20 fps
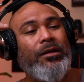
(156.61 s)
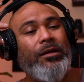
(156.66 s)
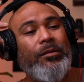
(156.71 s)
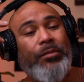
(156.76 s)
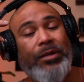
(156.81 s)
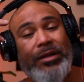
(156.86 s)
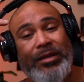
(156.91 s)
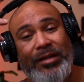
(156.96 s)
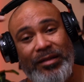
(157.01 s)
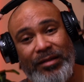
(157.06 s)

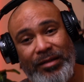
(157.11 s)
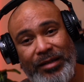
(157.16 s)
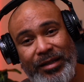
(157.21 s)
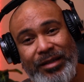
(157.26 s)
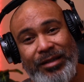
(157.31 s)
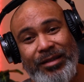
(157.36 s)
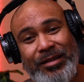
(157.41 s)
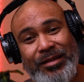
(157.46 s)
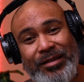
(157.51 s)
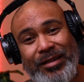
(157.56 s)
but these
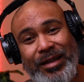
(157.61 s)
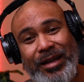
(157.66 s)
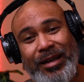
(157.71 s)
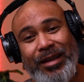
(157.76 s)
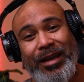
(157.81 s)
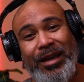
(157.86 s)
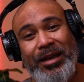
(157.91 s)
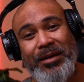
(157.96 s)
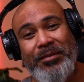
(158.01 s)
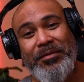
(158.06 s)
kids that
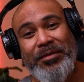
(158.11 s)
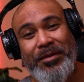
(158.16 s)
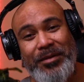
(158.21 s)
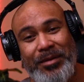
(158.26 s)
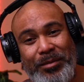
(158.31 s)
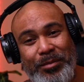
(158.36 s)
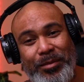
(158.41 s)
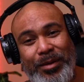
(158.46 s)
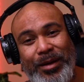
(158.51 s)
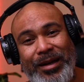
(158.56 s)
came from
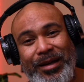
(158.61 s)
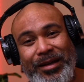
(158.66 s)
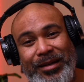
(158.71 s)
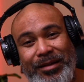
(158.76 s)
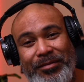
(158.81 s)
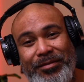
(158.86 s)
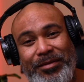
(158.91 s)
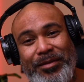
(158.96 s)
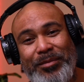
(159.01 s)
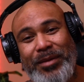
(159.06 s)
the bay
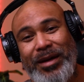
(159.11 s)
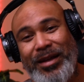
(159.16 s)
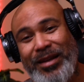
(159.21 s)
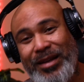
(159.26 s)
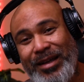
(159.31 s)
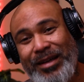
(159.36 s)
and from la